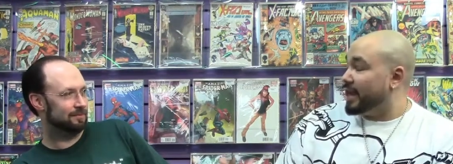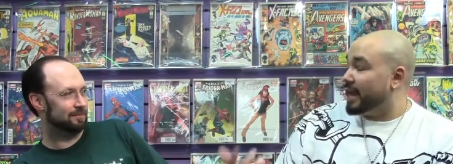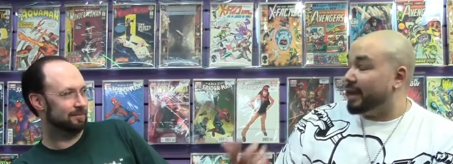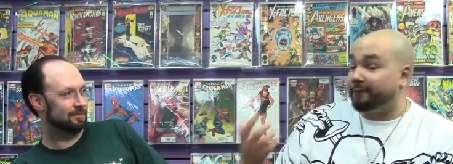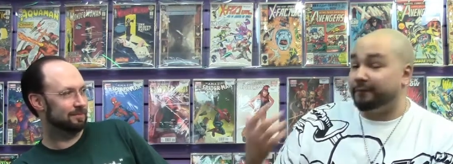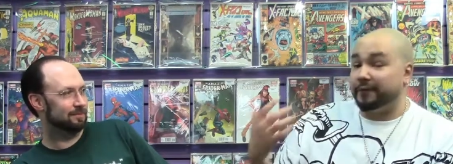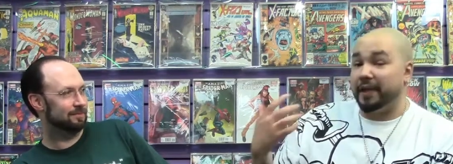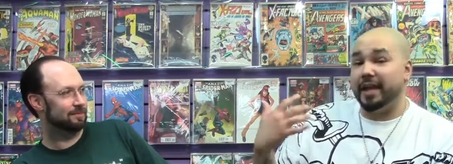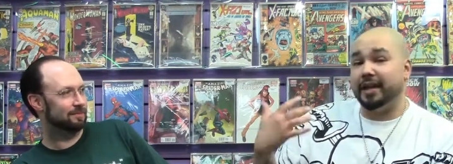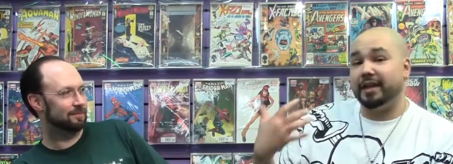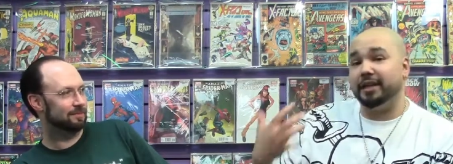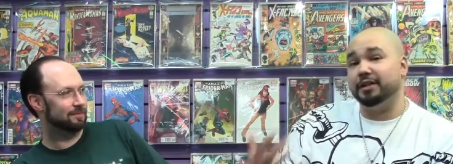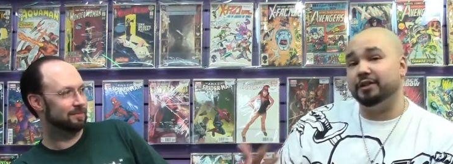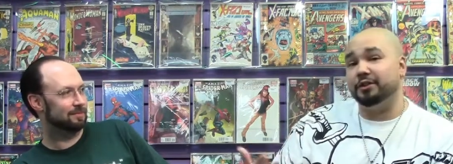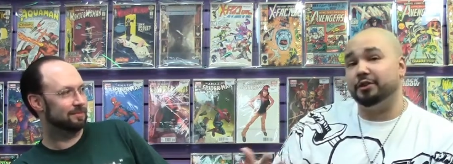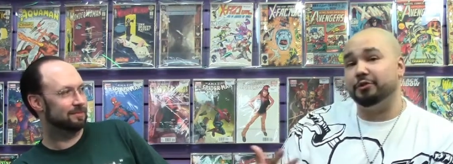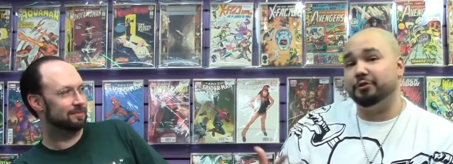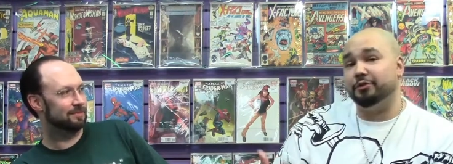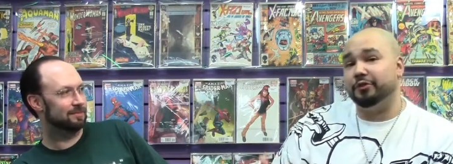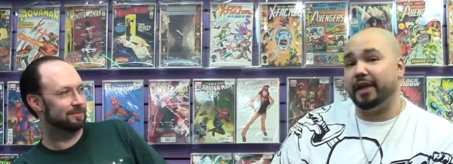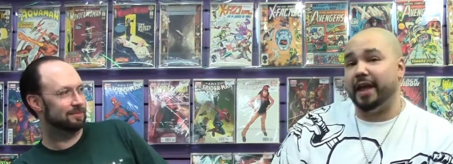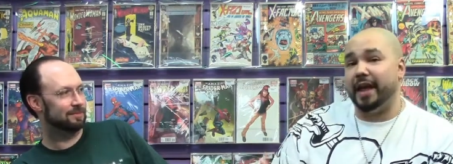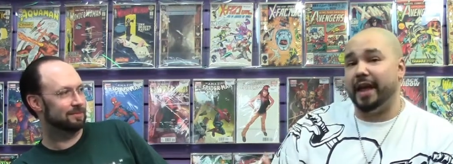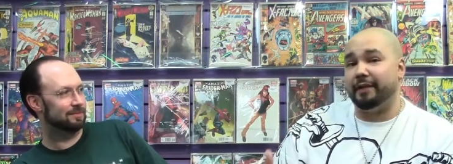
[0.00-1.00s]
Speaker 1: if they can do
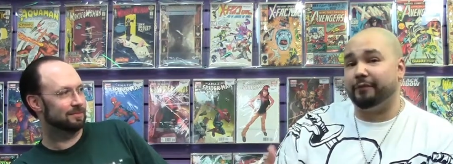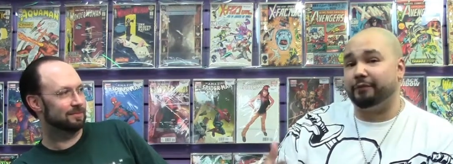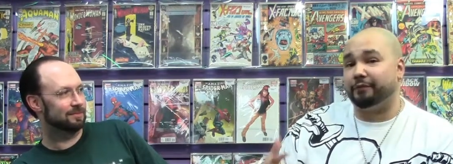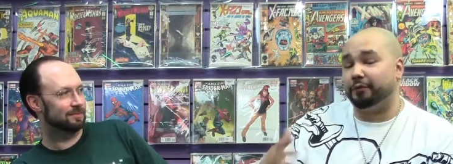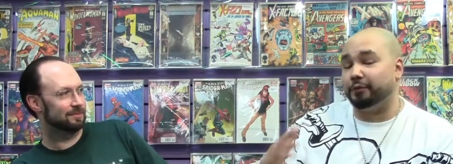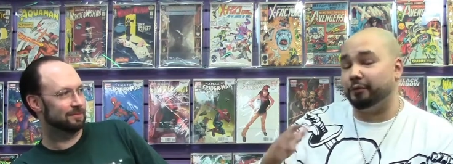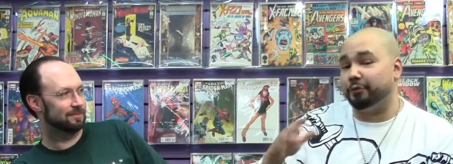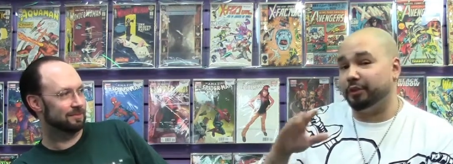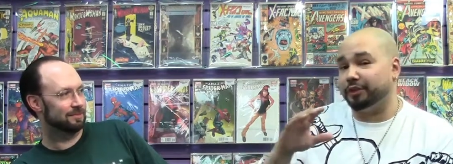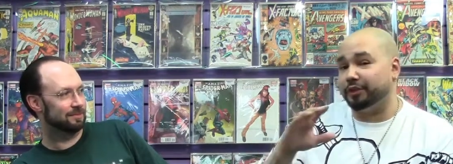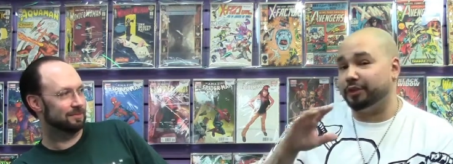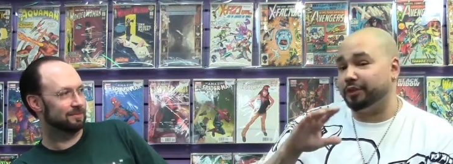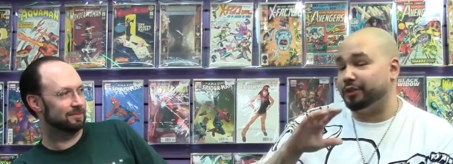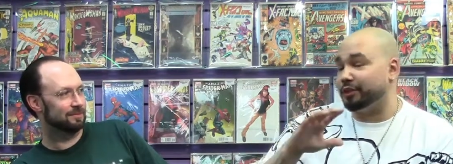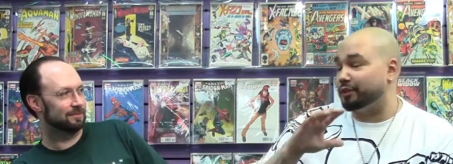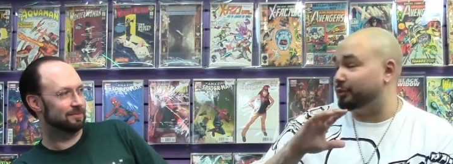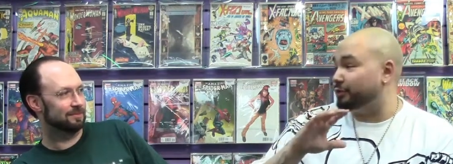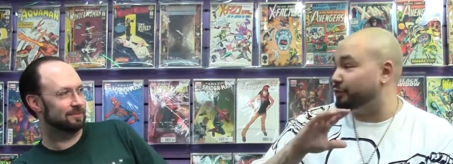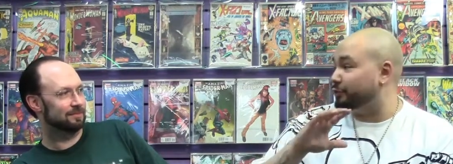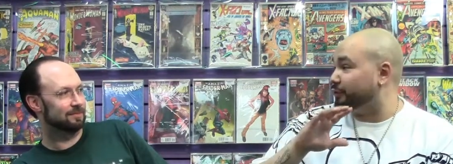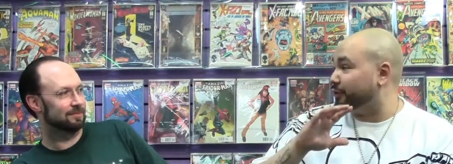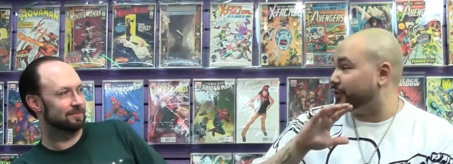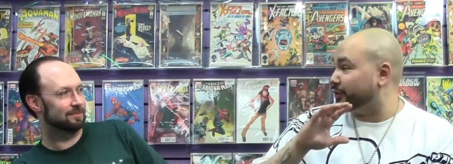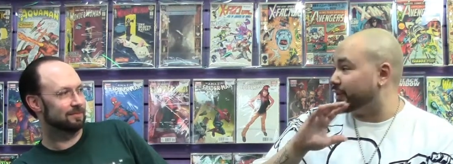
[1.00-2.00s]
that for what they're going to do for